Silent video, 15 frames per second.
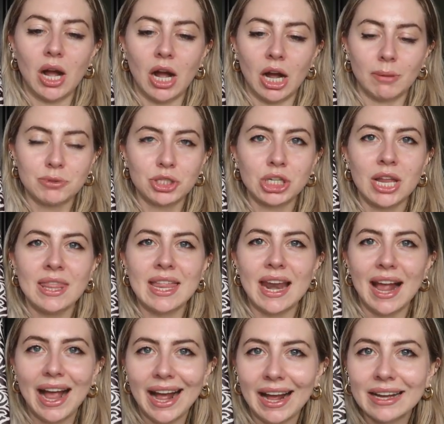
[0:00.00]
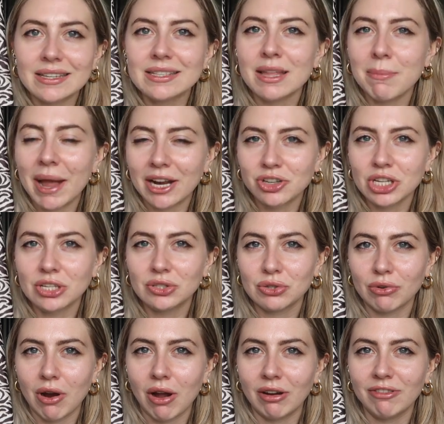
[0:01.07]
option that has the matching
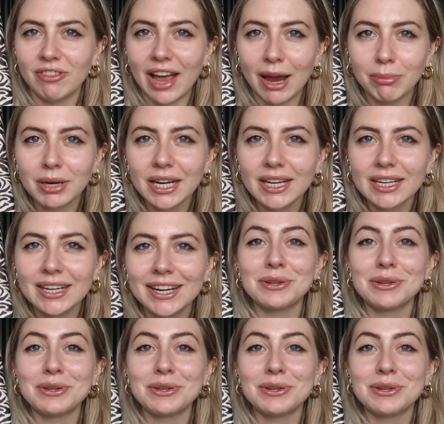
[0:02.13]
sarong fabric.